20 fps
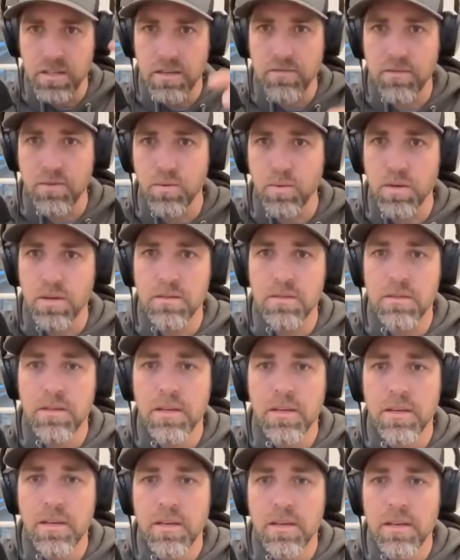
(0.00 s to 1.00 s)
if you will,
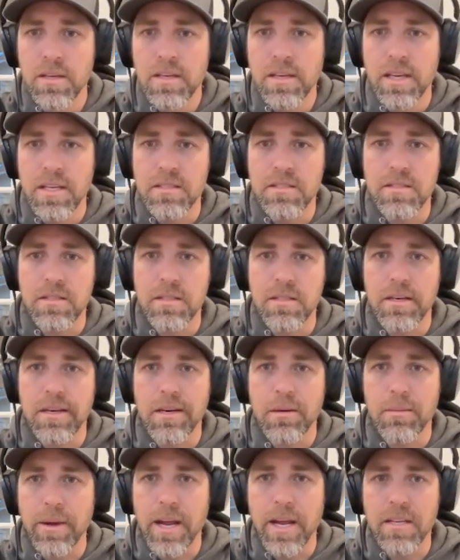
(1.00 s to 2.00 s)
has the
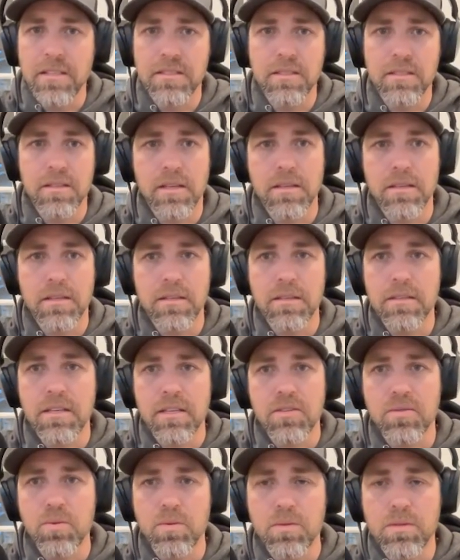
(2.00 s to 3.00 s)
airbags and then the
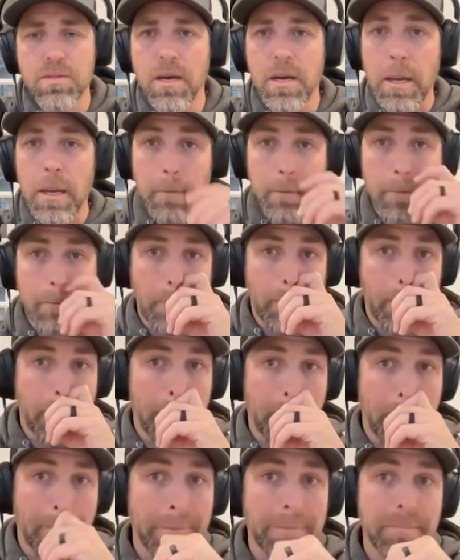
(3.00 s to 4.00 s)
e-tools on it.
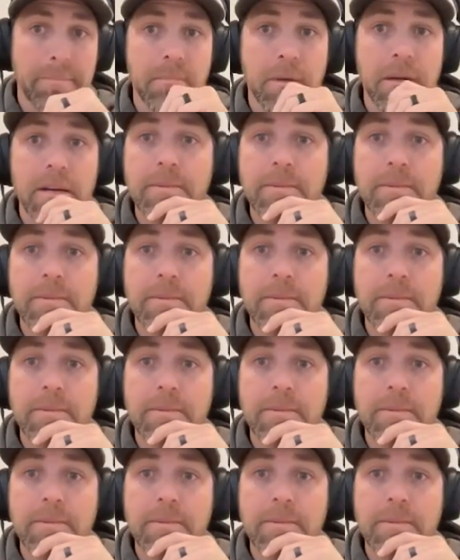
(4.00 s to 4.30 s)
But